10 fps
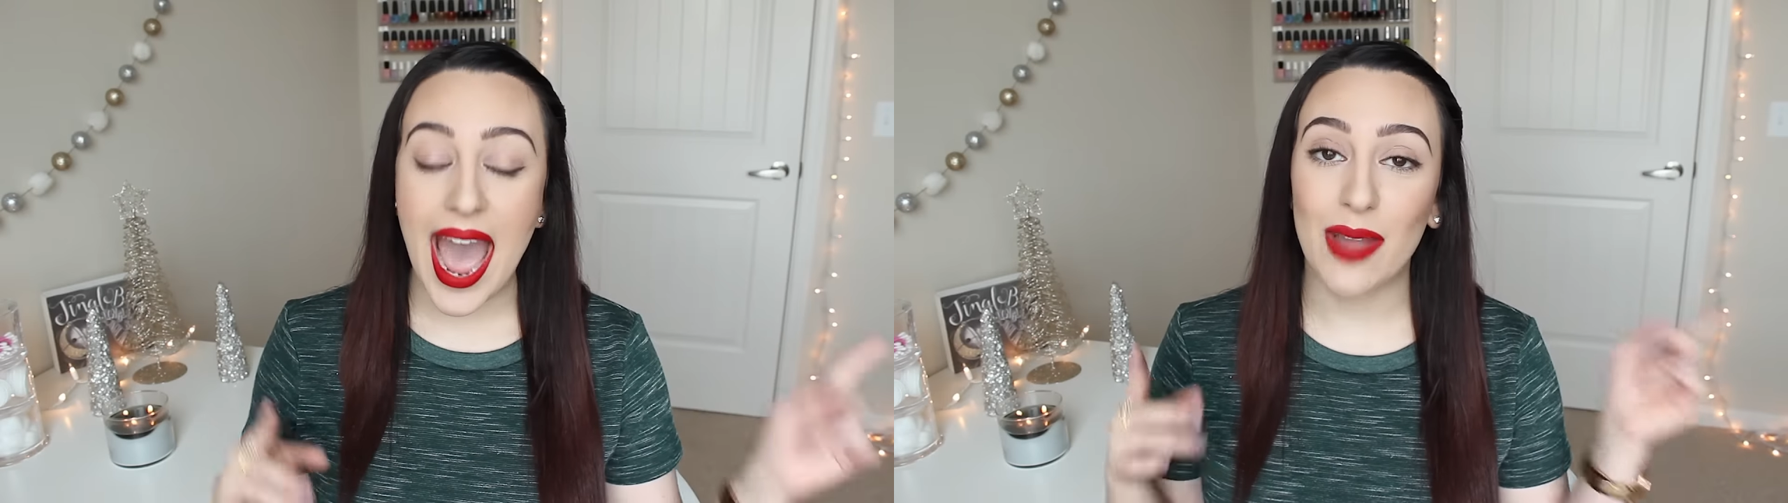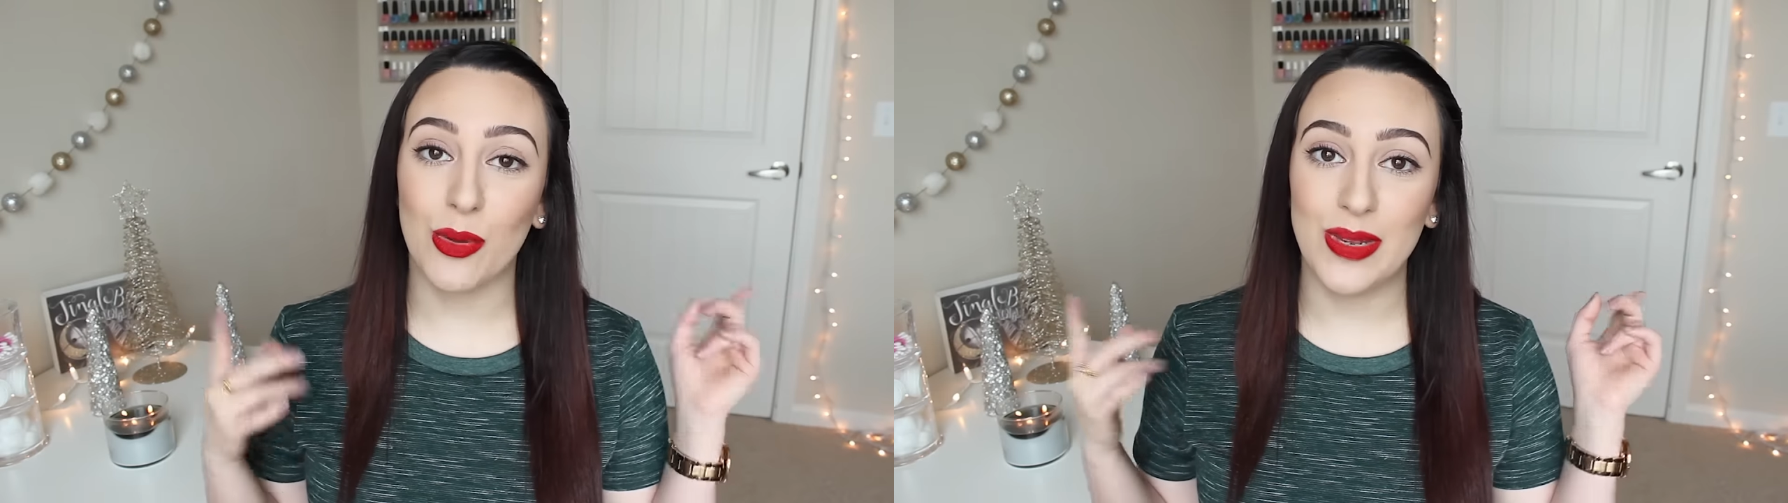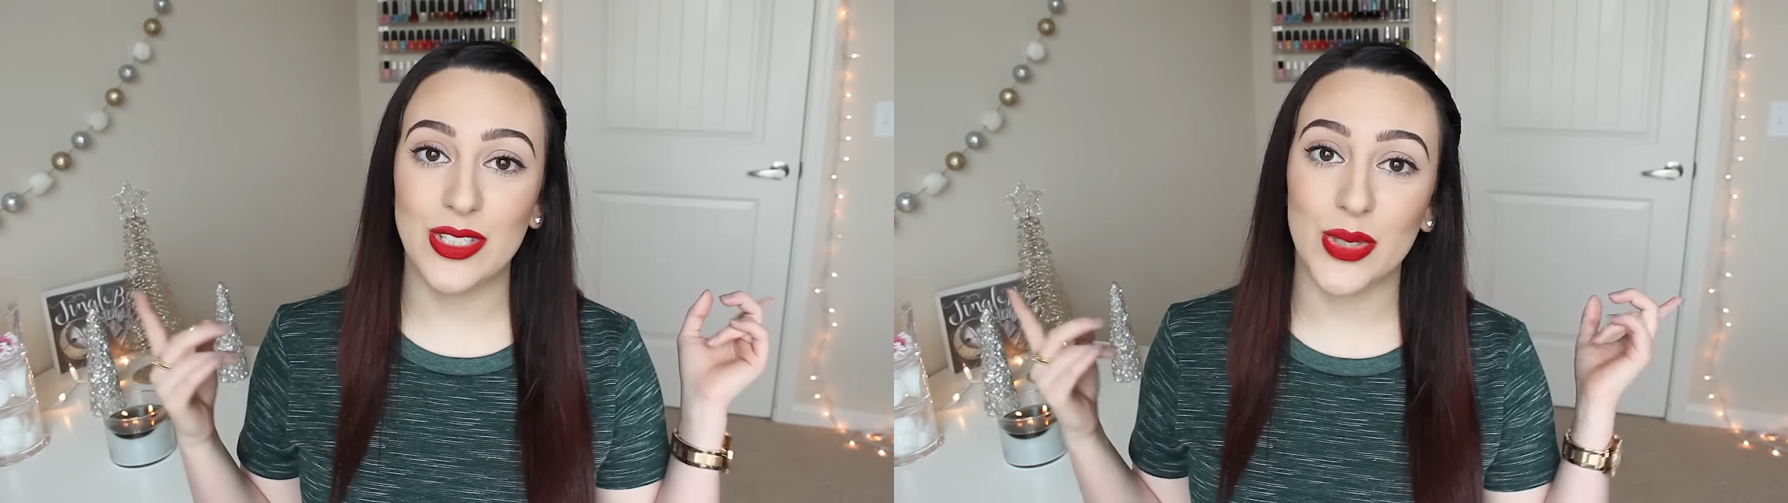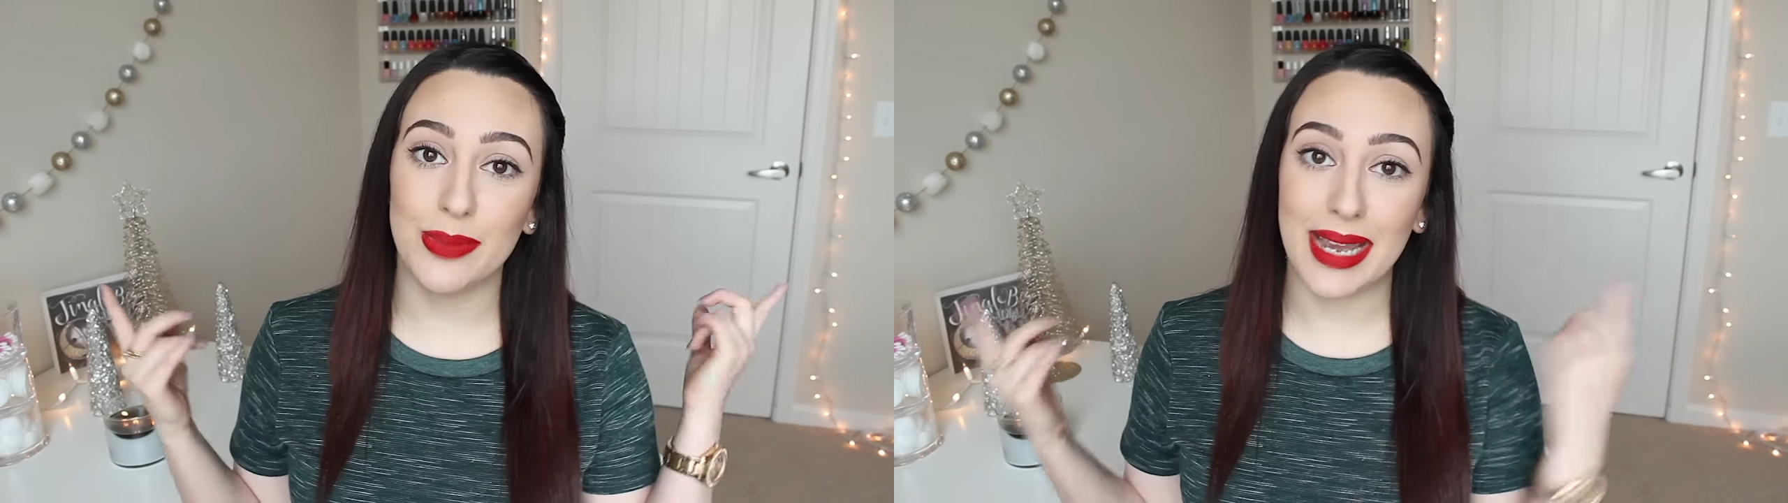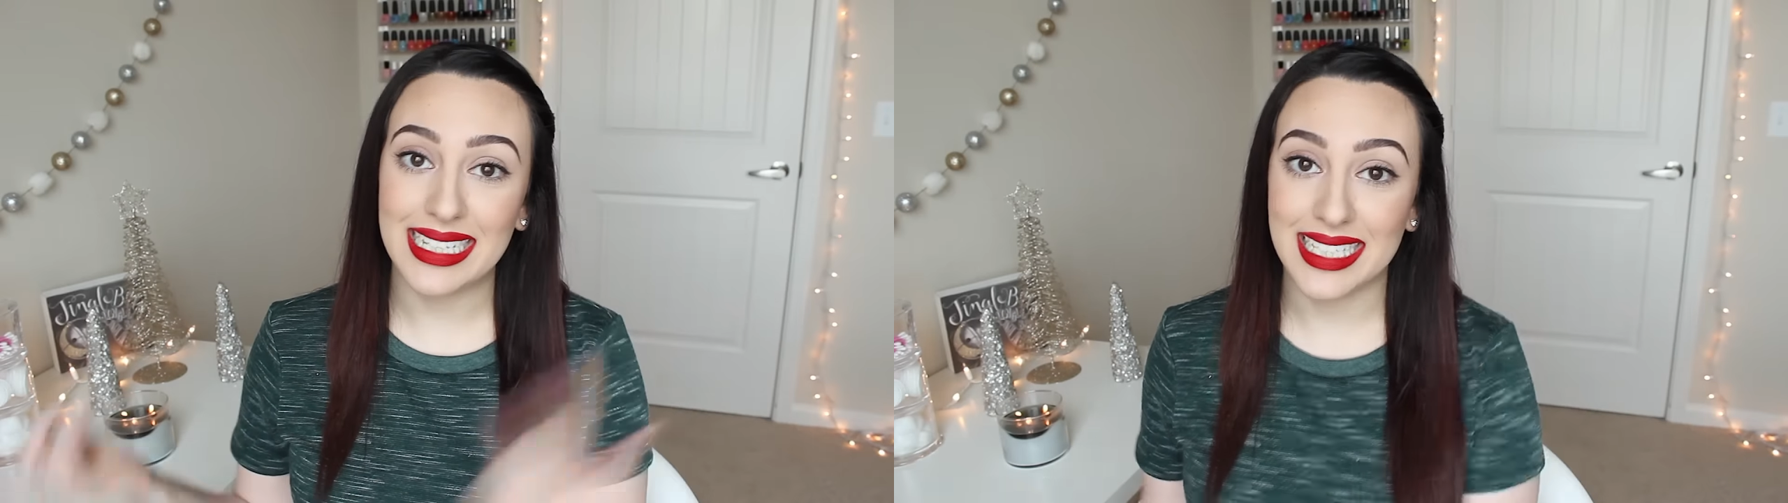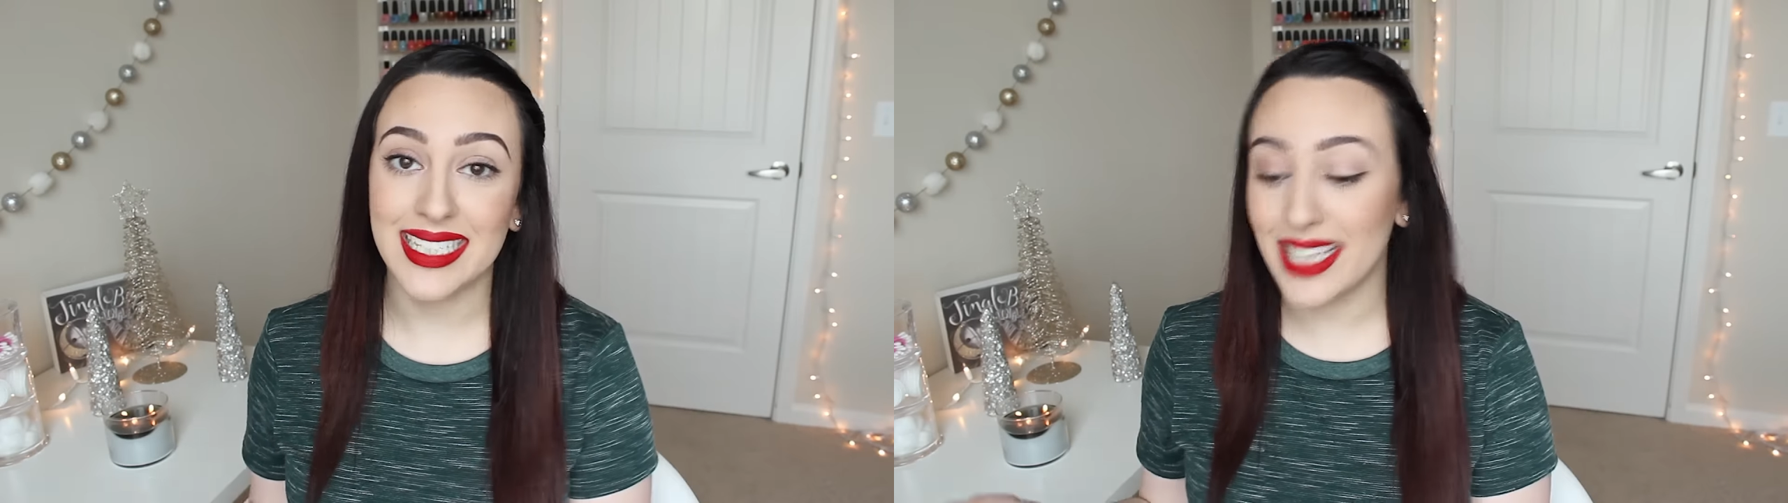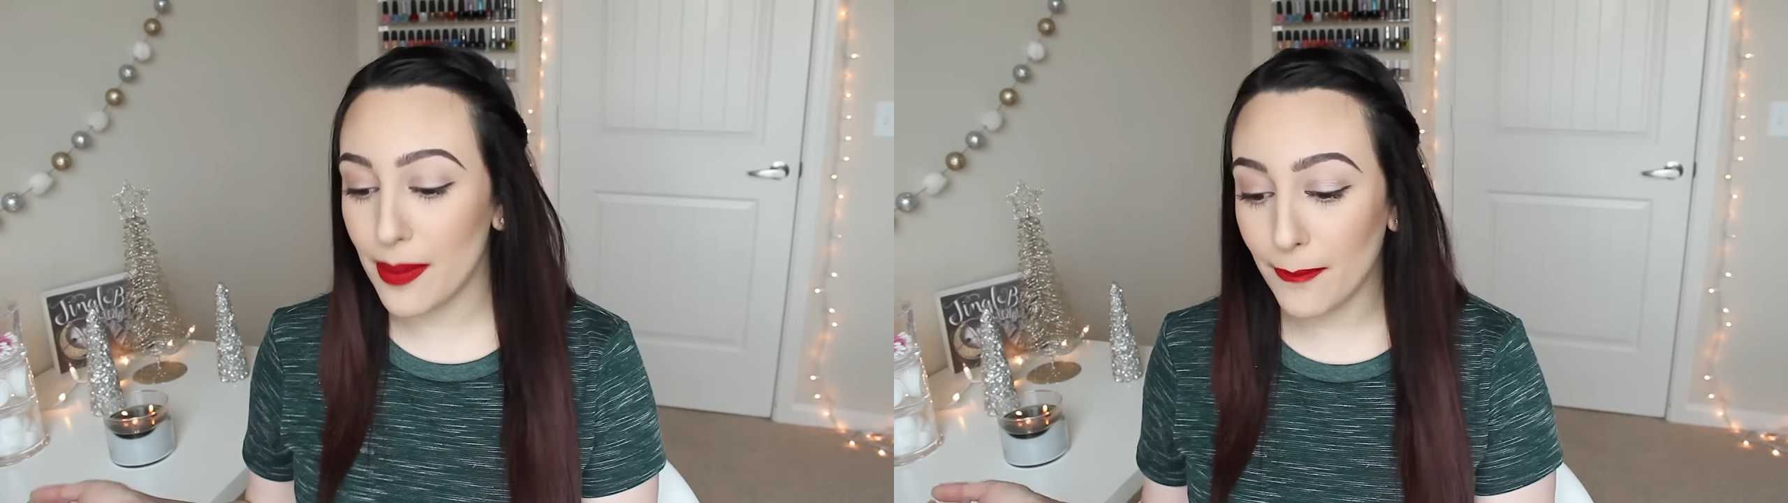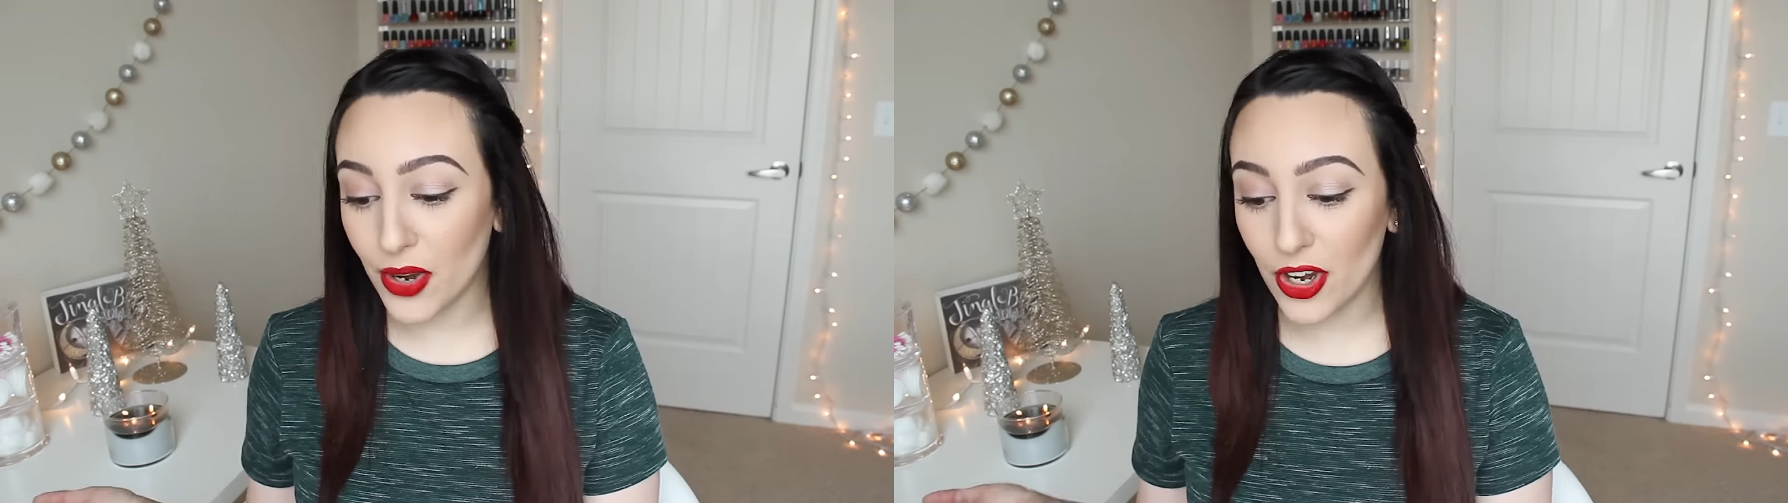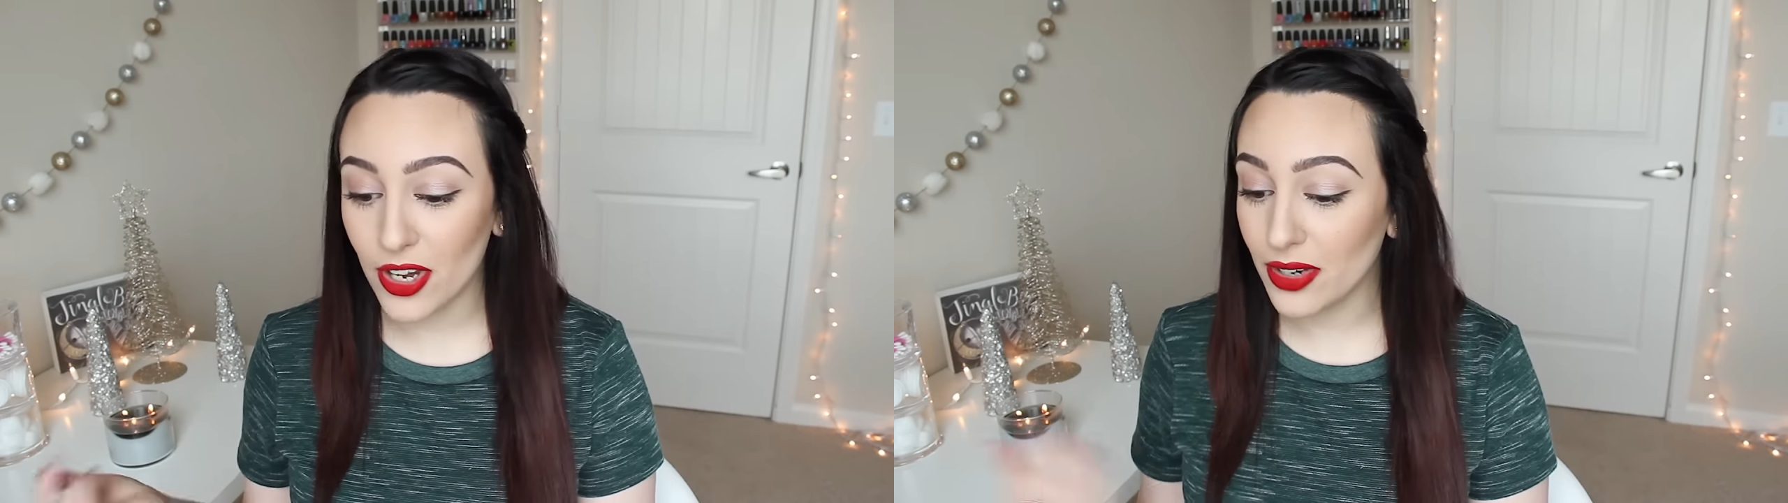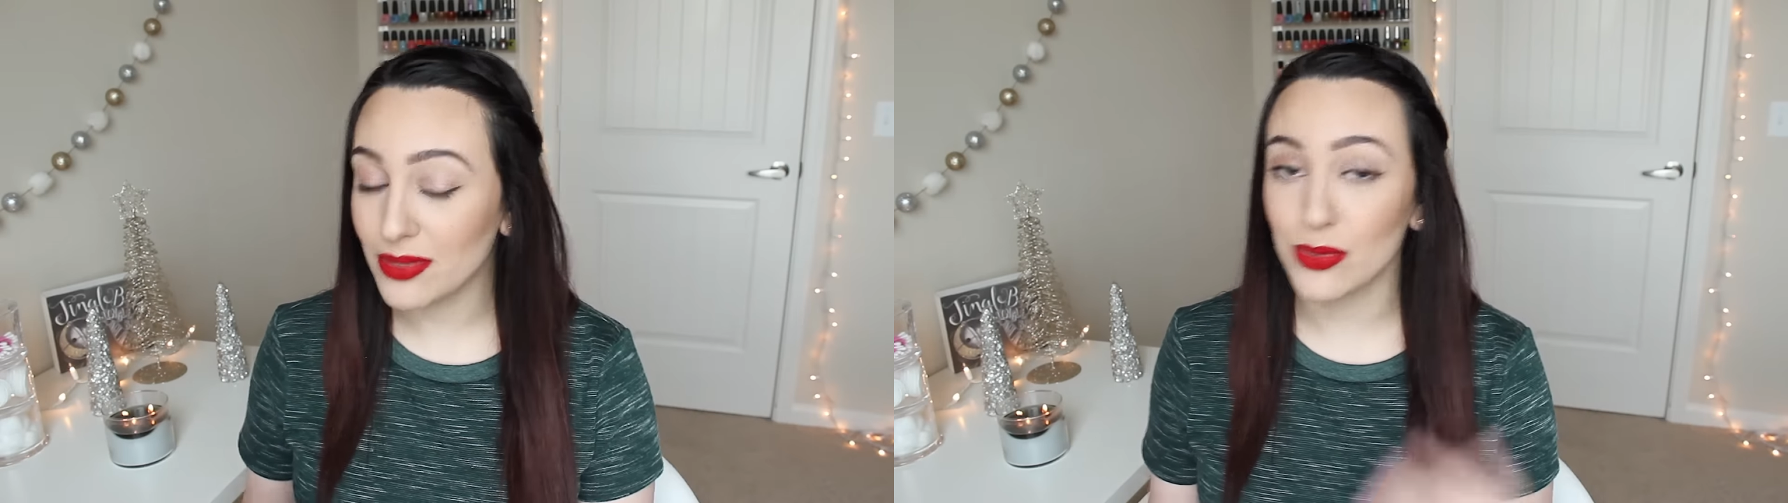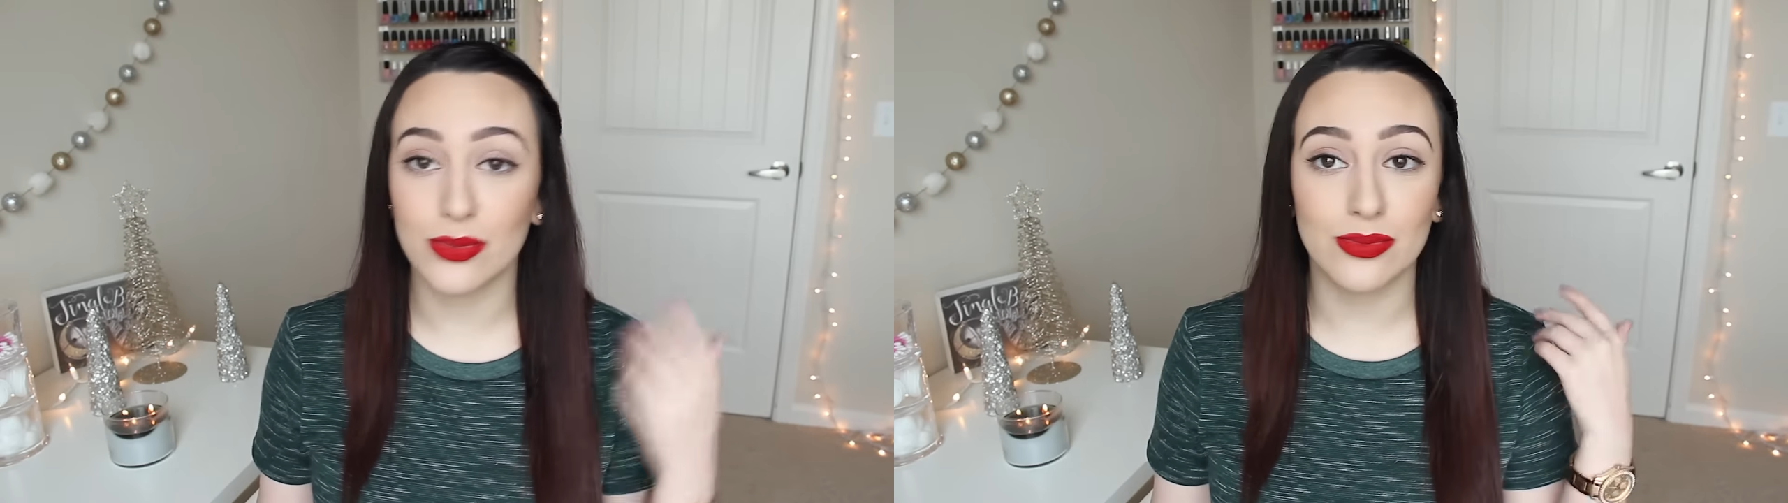I will be doing my December